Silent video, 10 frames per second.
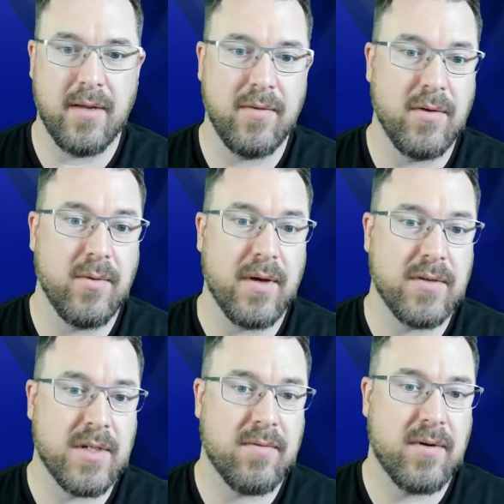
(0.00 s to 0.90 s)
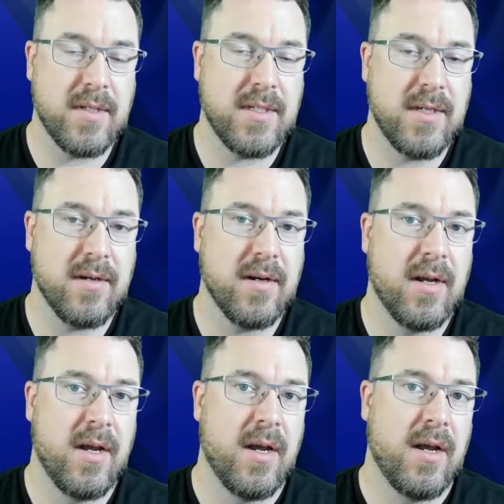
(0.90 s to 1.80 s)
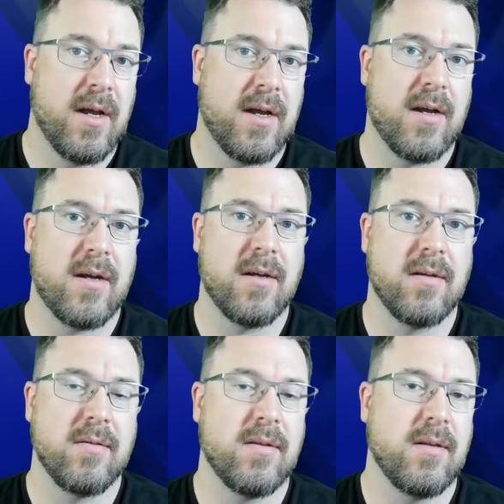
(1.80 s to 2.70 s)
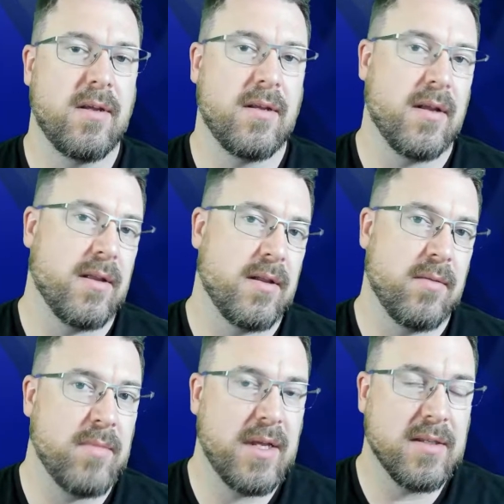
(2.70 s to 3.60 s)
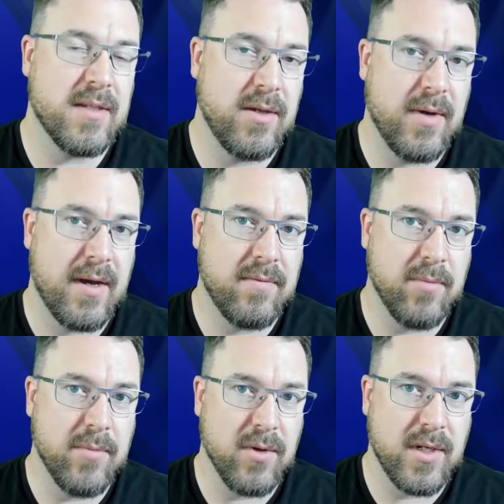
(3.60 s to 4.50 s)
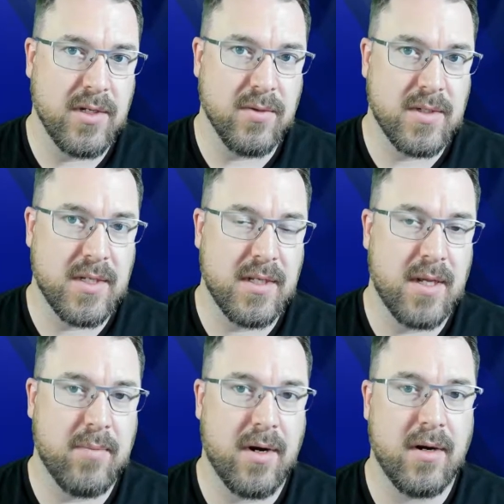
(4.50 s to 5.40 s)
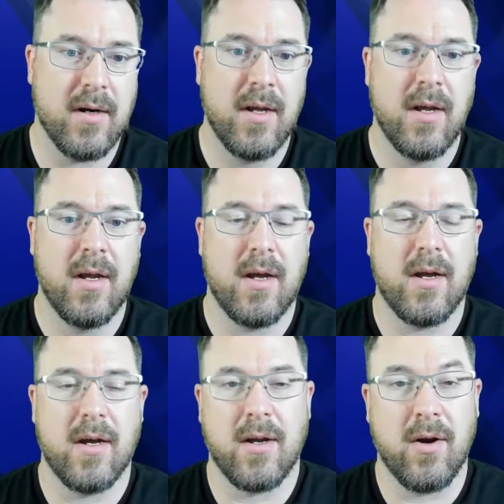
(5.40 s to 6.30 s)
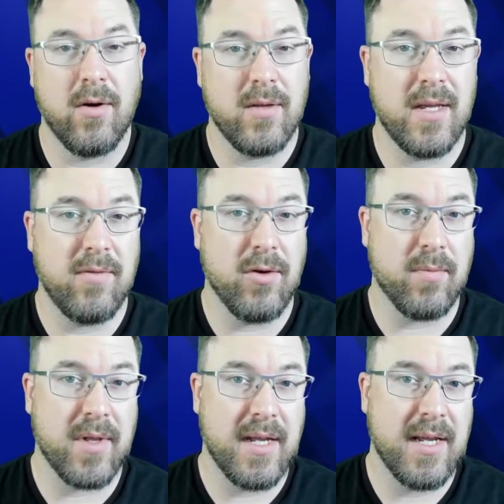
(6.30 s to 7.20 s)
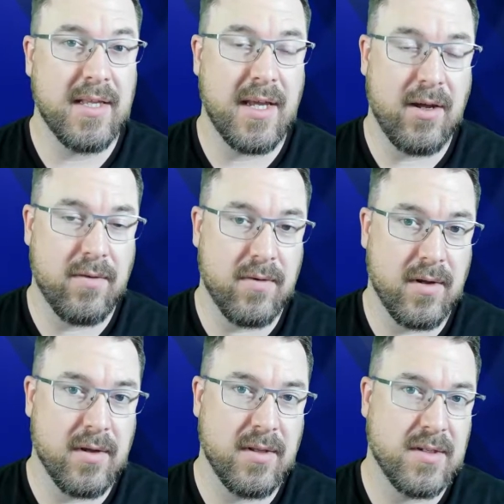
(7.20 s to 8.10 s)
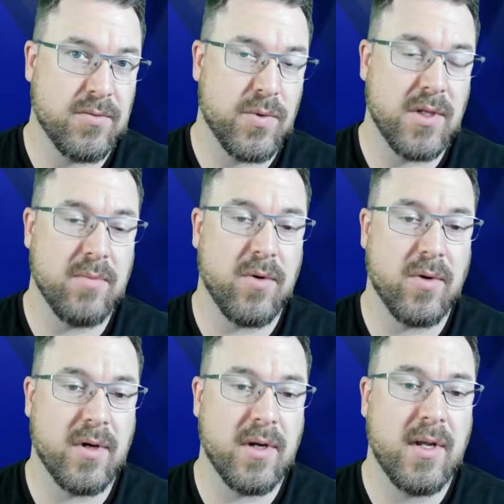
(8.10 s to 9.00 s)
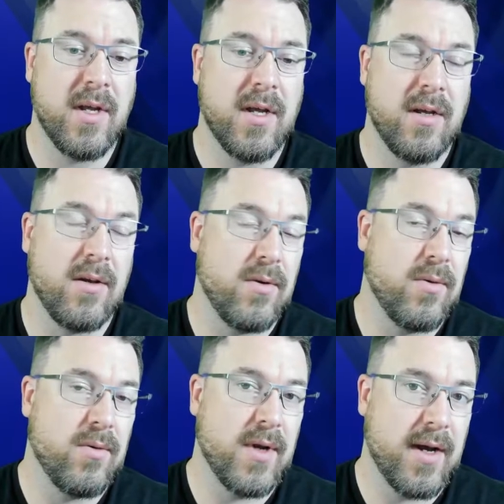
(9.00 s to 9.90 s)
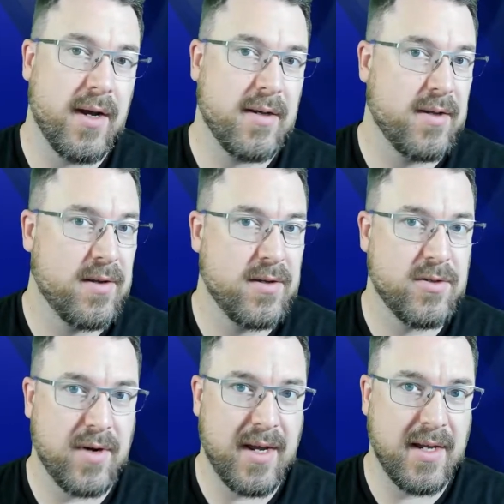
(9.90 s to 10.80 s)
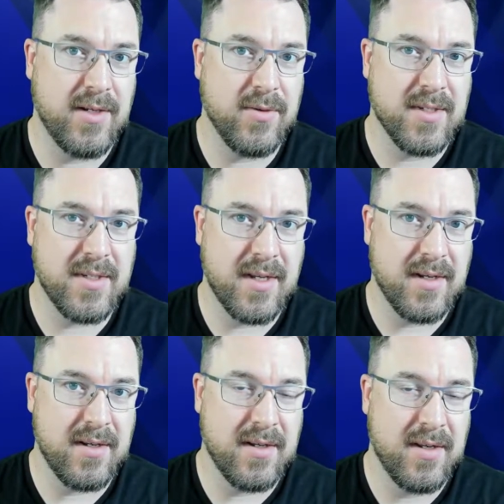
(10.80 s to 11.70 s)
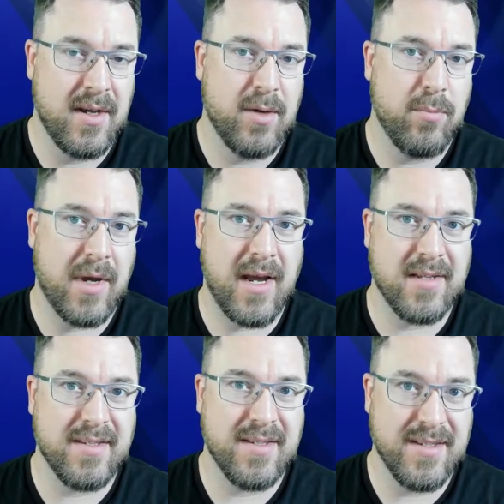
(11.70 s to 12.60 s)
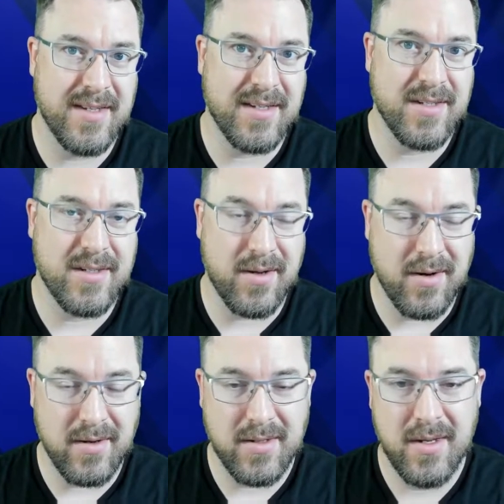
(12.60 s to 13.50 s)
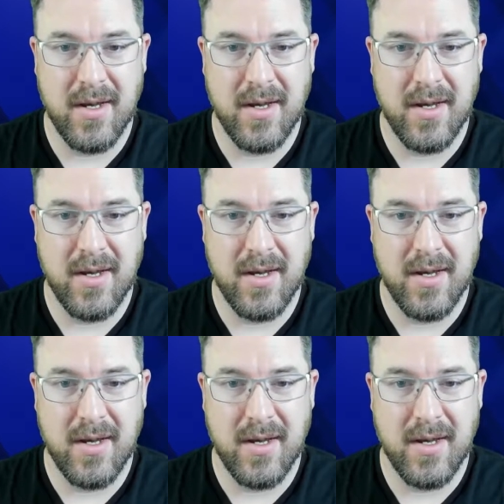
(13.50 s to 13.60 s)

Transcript: if you do have chevrons here, it means that you have the ability to ascend that part. Currently, if you are playing in the alpha, this is really important. Do not try to ascend past 6 stars.